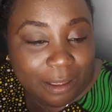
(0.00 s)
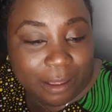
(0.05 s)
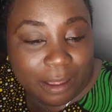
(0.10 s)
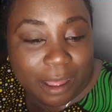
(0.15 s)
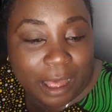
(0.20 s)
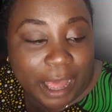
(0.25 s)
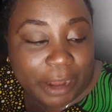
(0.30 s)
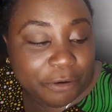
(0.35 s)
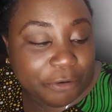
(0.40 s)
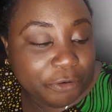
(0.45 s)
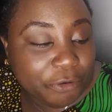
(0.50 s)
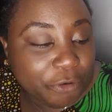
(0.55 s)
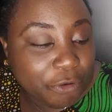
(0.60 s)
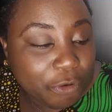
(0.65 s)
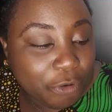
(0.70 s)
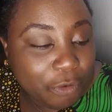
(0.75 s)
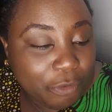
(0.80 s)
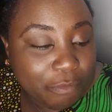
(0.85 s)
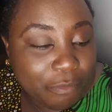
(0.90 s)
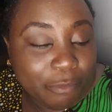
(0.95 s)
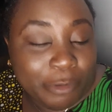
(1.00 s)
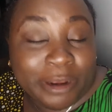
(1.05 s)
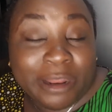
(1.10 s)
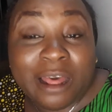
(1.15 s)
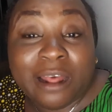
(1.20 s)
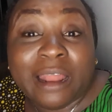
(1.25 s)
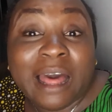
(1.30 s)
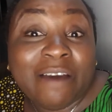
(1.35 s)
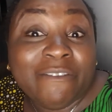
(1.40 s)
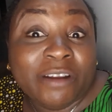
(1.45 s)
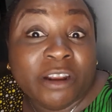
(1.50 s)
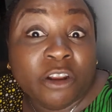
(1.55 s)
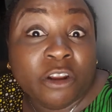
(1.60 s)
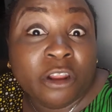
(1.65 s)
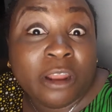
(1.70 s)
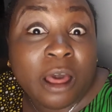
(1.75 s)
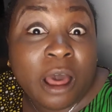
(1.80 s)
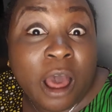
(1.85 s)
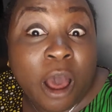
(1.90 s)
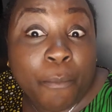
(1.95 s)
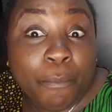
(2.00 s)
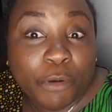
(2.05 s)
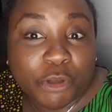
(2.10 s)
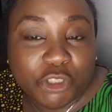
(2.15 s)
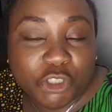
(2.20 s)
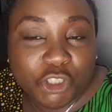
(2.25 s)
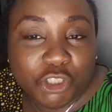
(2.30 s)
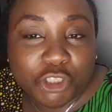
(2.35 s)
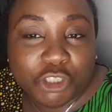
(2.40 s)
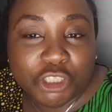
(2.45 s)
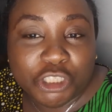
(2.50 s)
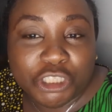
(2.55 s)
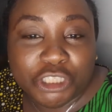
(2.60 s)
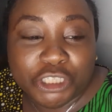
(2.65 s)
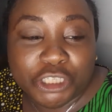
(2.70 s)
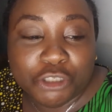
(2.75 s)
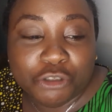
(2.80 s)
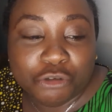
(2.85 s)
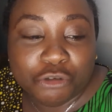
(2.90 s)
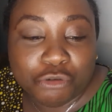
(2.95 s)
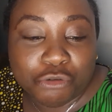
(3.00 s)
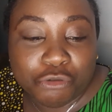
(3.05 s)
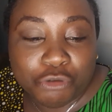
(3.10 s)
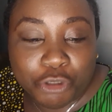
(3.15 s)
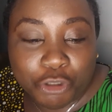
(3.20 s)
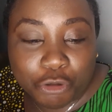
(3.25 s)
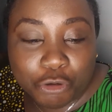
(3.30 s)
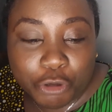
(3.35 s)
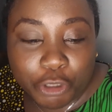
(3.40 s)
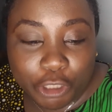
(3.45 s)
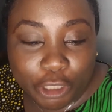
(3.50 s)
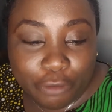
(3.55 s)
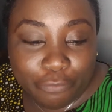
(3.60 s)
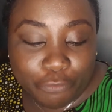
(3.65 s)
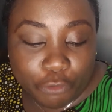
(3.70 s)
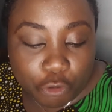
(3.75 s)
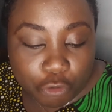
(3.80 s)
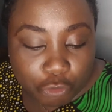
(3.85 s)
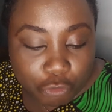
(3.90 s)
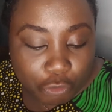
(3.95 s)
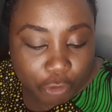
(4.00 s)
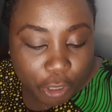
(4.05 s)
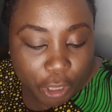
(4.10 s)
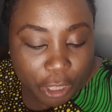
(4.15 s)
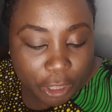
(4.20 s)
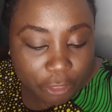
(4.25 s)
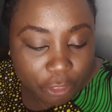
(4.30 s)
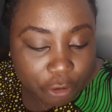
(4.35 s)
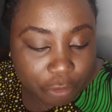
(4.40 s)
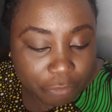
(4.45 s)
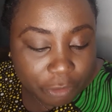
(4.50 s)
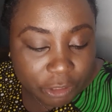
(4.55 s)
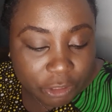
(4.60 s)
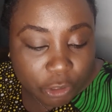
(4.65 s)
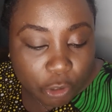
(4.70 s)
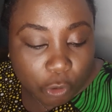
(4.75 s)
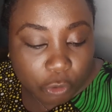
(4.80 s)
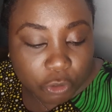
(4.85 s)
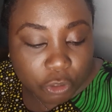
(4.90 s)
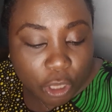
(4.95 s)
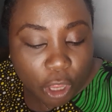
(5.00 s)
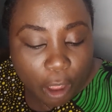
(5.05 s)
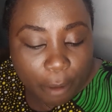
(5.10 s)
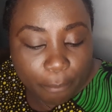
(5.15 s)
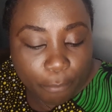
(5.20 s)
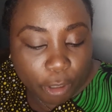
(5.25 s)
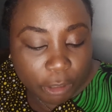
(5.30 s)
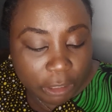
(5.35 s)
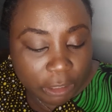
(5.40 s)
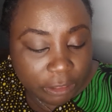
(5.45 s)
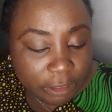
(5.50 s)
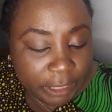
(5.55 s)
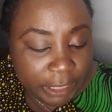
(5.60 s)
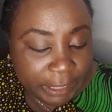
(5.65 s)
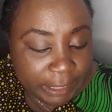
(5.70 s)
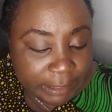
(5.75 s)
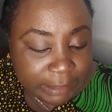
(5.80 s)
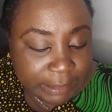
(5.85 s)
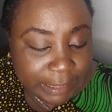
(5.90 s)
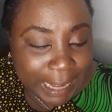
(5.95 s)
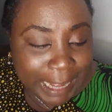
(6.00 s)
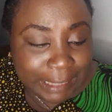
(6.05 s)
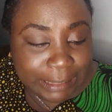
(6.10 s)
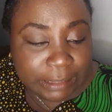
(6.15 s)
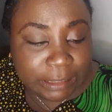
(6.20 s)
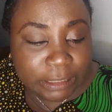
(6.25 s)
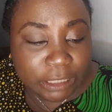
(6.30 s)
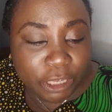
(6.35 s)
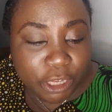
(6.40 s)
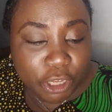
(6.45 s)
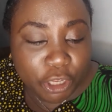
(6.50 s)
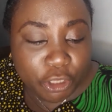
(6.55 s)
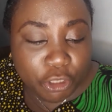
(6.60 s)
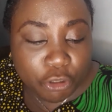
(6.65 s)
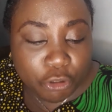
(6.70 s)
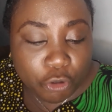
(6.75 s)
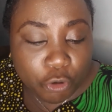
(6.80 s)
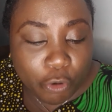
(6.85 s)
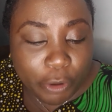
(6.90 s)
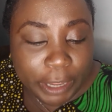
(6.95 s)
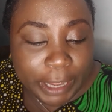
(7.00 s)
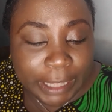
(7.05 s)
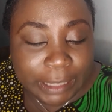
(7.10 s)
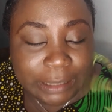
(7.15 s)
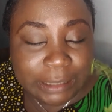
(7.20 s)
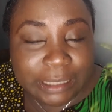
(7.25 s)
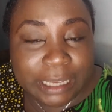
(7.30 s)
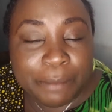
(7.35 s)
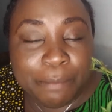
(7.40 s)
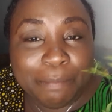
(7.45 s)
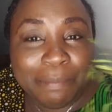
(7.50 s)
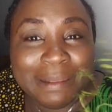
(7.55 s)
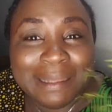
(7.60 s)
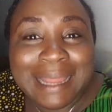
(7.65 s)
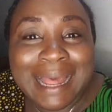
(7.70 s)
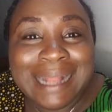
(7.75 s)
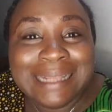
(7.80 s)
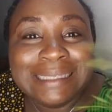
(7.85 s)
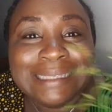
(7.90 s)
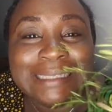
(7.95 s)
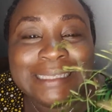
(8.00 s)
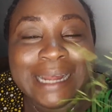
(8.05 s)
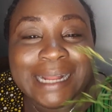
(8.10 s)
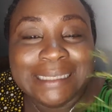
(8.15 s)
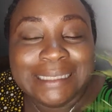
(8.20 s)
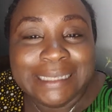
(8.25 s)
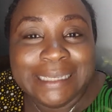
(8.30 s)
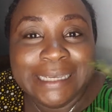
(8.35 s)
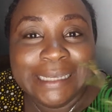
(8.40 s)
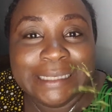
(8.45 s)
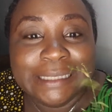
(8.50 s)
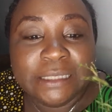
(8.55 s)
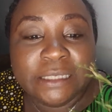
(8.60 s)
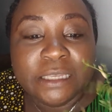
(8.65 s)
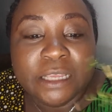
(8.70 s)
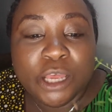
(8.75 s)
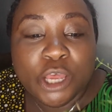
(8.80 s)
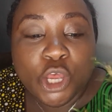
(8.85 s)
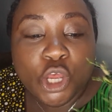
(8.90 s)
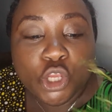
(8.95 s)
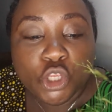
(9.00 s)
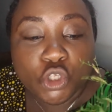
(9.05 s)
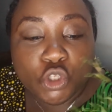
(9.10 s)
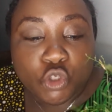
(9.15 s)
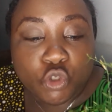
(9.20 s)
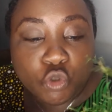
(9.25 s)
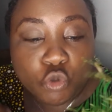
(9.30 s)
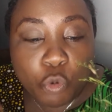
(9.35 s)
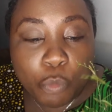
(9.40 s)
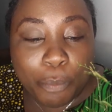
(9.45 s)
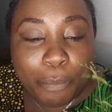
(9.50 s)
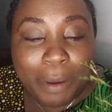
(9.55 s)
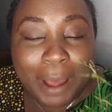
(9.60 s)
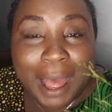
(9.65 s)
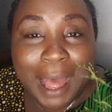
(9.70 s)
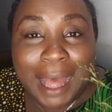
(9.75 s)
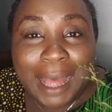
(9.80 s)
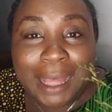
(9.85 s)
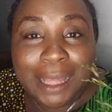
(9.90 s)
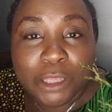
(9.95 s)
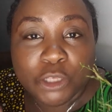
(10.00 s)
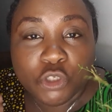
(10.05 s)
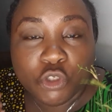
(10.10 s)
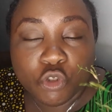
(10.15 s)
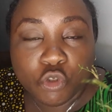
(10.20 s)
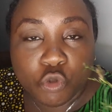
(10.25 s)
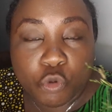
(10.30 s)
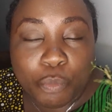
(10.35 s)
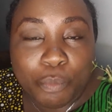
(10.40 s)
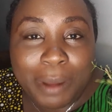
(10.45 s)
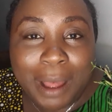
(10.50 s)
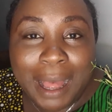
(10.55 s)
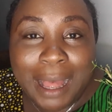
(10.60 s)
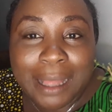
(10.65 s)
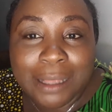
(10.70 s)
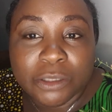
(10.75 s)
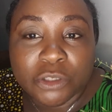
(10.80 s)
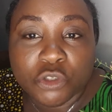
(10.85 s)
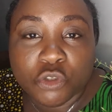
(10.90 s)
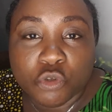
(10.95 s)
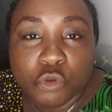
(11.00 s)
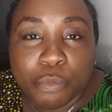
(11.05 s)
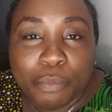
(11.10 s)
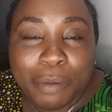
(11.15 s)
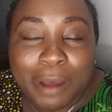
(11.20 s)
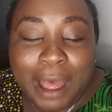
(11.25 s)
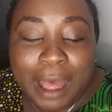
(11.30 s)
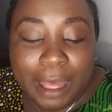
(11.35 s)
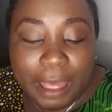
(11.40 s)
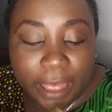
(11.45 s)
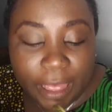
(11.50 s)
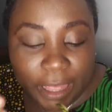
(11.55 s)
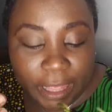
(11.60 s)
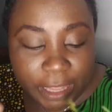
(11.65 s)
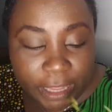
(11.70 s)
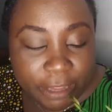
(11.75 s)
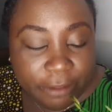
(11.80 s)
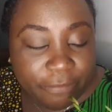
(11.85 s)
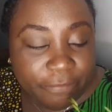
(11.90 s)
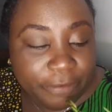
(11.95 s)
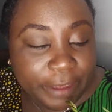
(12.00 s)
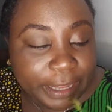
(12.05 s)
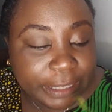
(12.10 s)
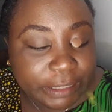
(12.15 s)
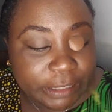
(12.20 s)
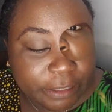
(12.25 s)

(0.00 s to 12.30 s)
I don't know whether I'll have another opportunity to, you know, give you the result, but the thing is that, you know, it's a plant that is super, super, super effective.